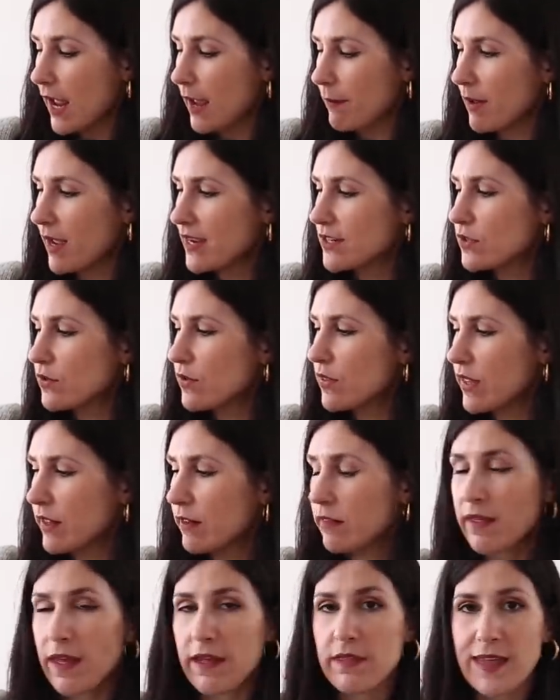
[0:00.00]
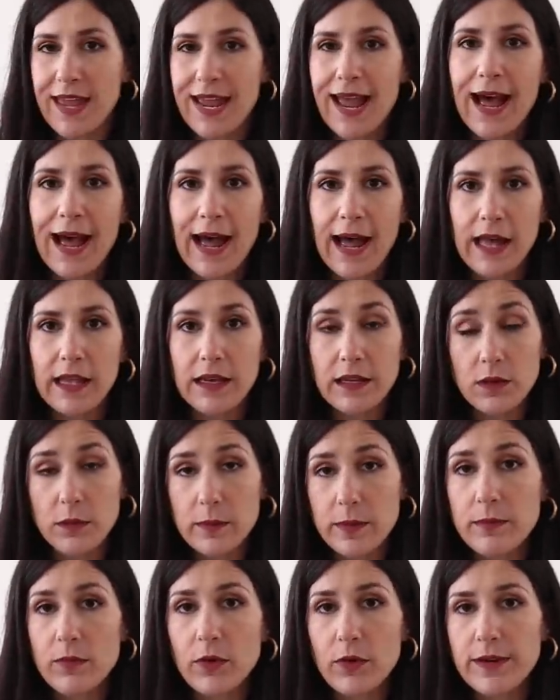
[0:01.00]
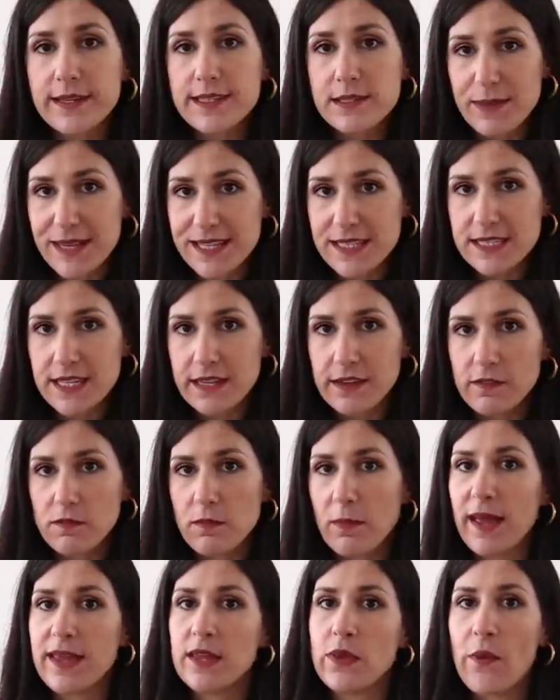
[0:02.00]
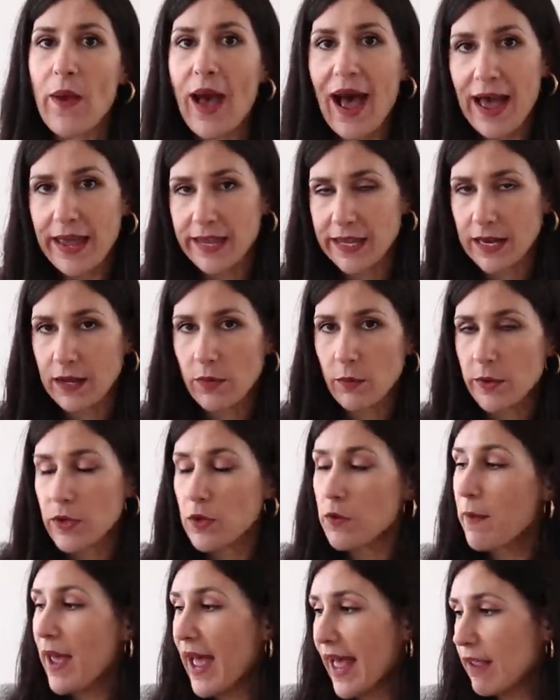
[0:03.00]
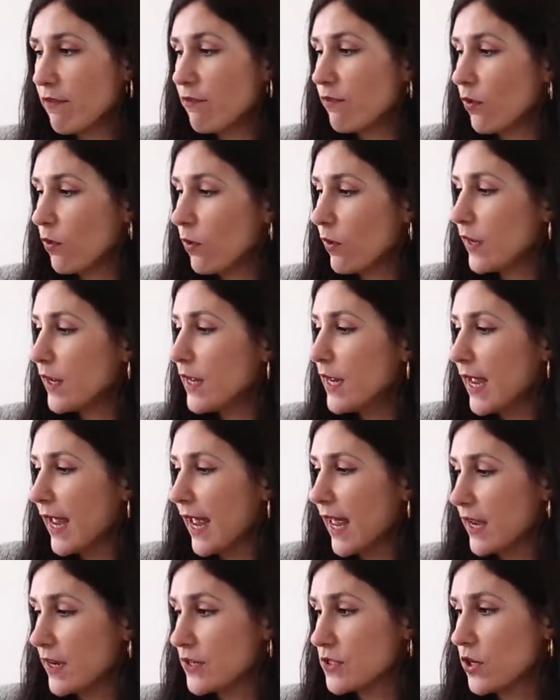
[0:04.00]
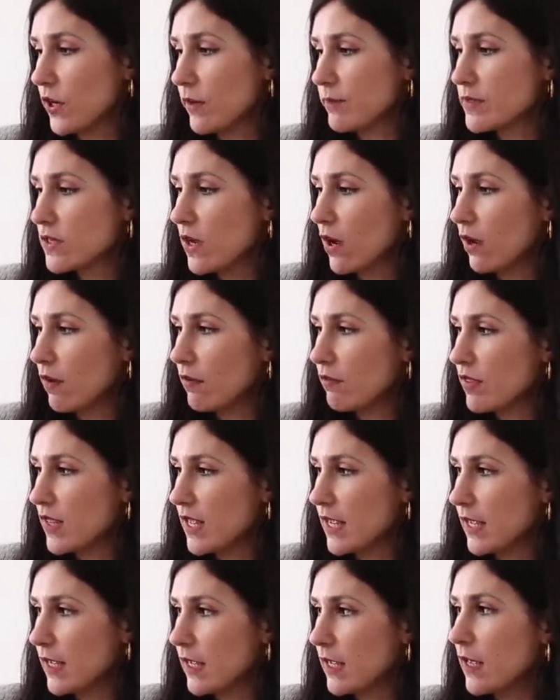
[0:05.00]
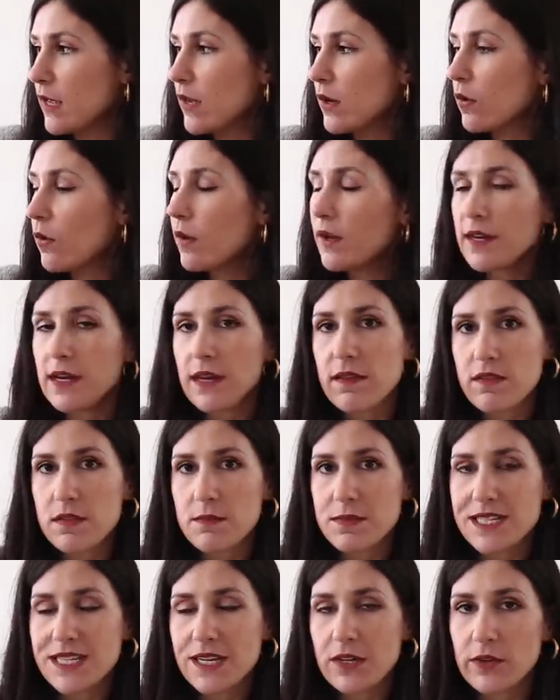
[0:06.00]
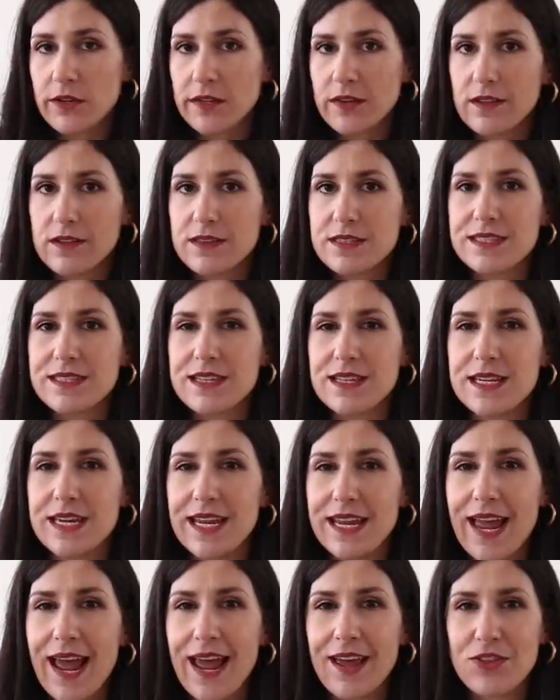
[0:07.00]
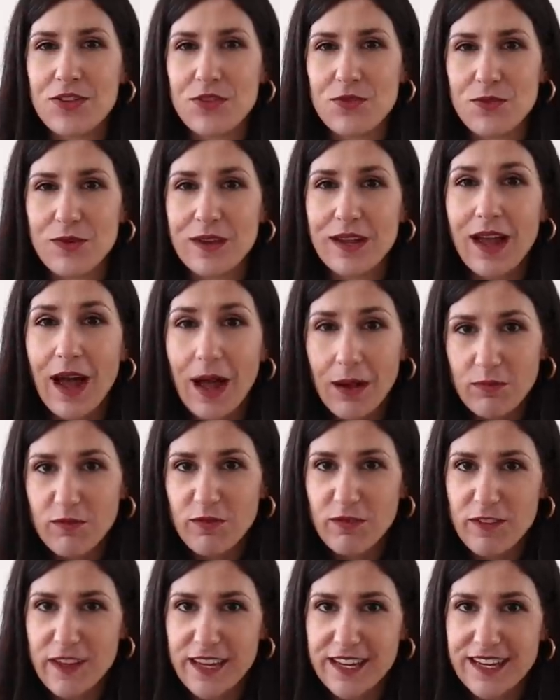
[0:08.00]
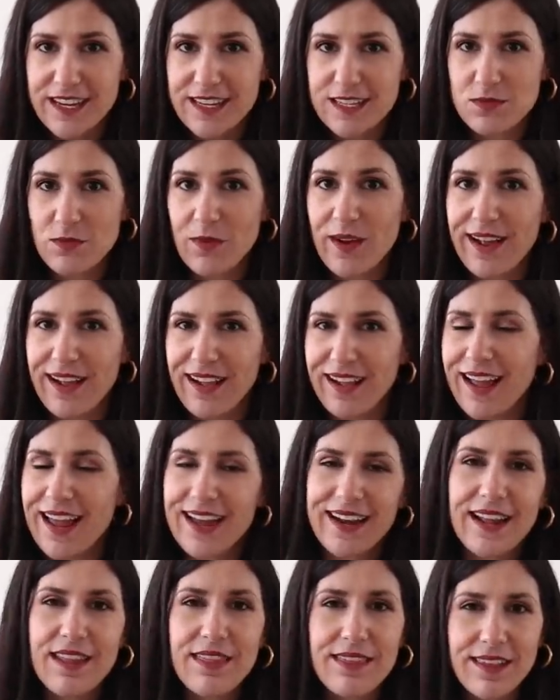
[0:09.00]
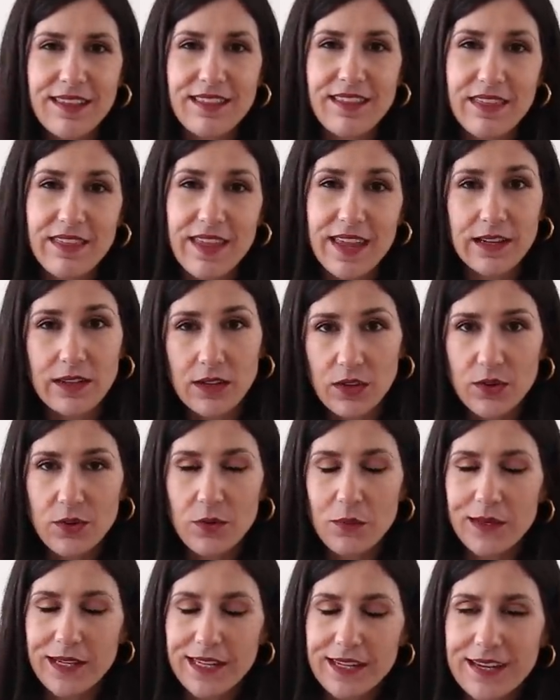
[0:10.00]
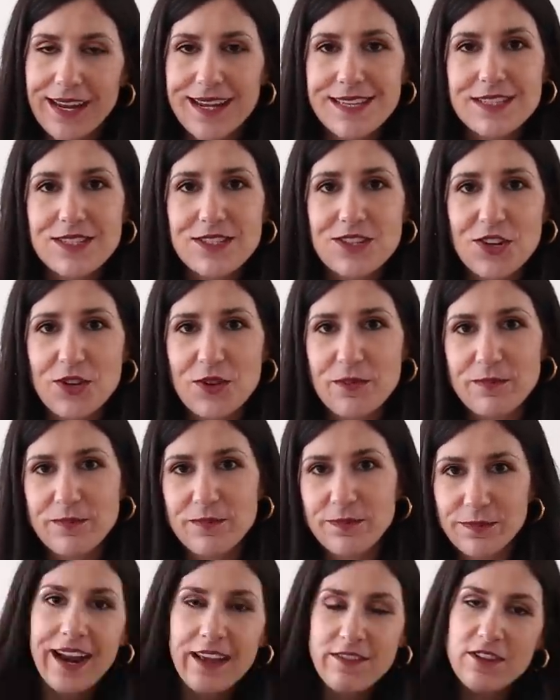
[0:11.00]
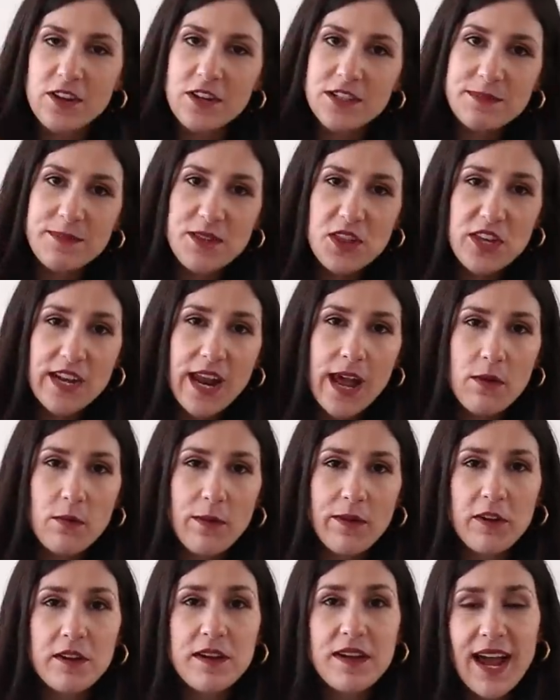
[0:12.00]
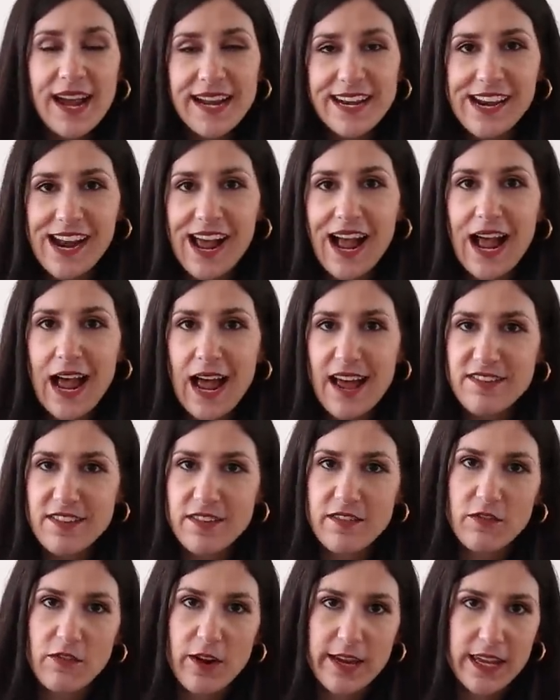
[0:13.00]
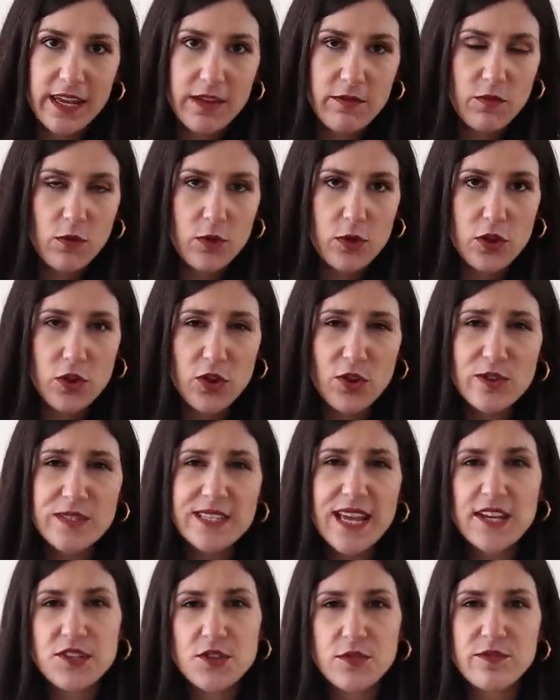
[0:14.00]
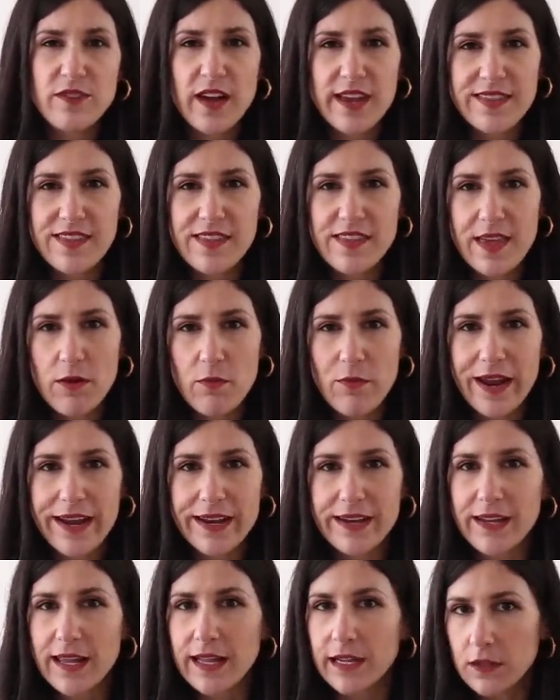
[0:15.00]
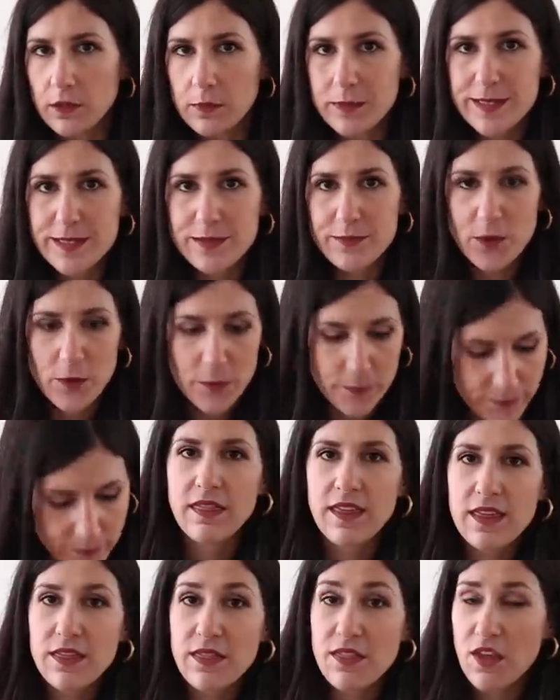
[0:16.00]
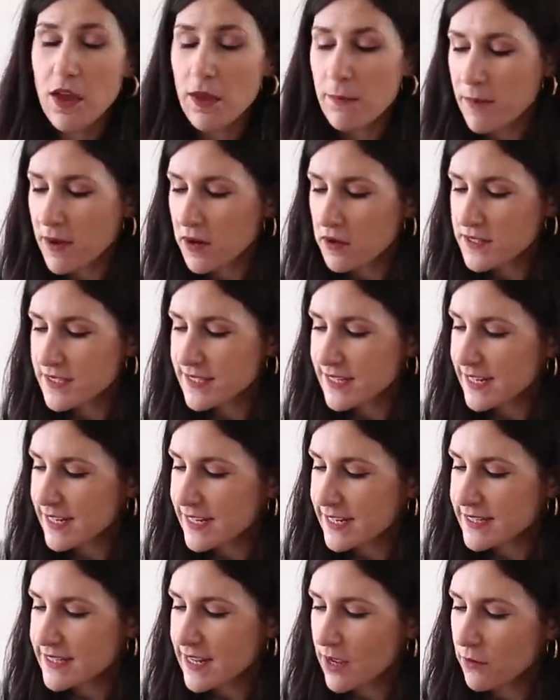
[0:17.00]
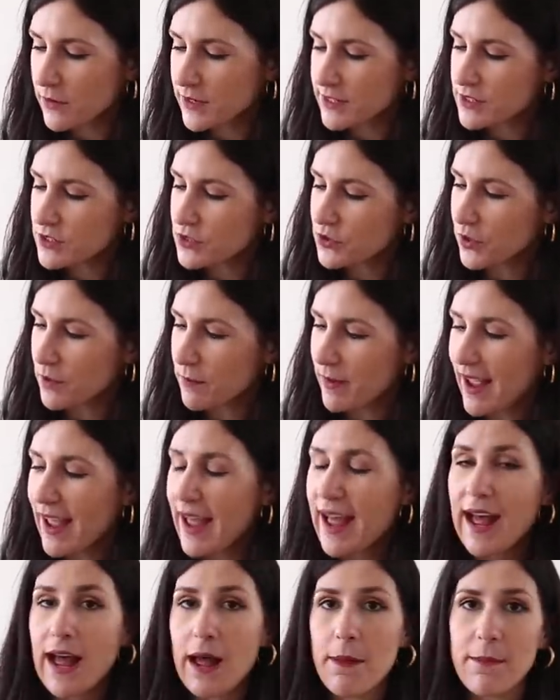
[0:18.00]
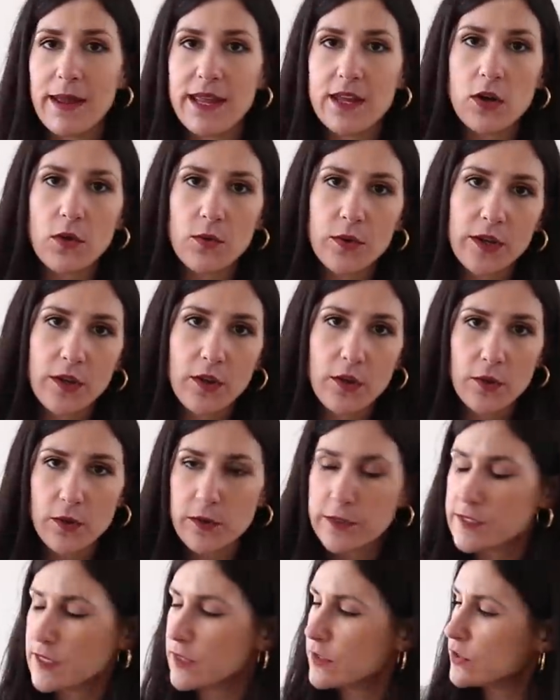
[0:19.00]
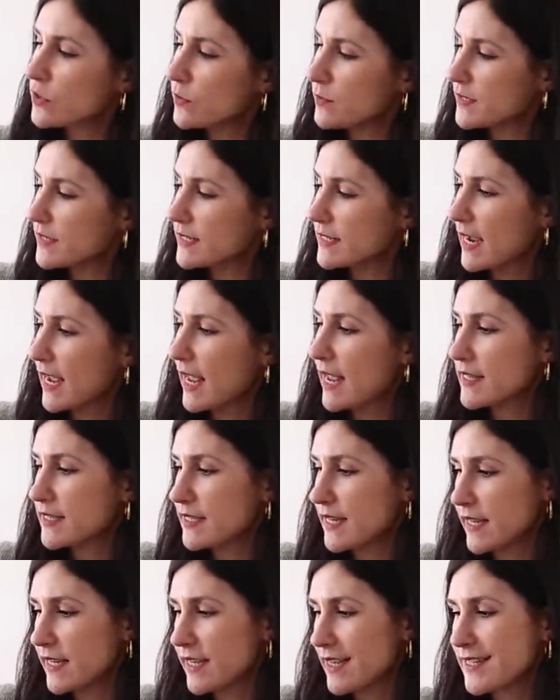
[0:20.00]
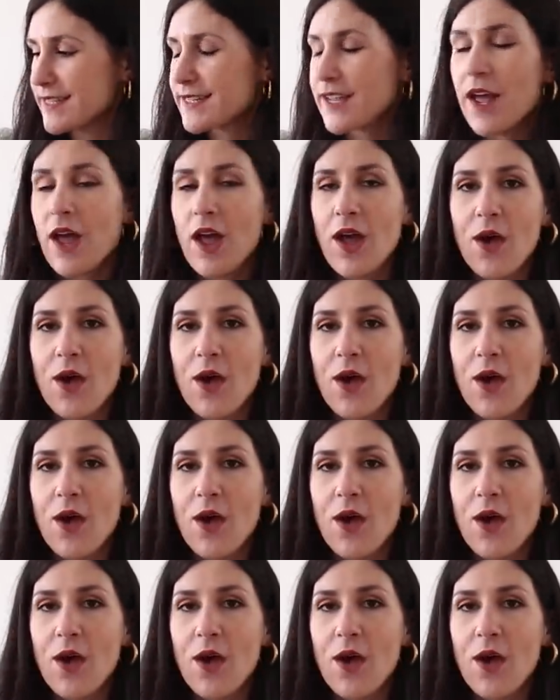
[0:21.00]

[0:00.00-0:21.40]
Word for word: um, I do think that they are a little bit more expensive but you are getting what you pay for in terms of the quality of the materials the actual comfort as well well and I think that they look really nice too. I forgot to mention I wear a nine and a half in FRANKiE4 shoes. I do find that they run a little bit small. The third pair of sneakers I wanted to talk about are my Golden Goose Superstar sneakers.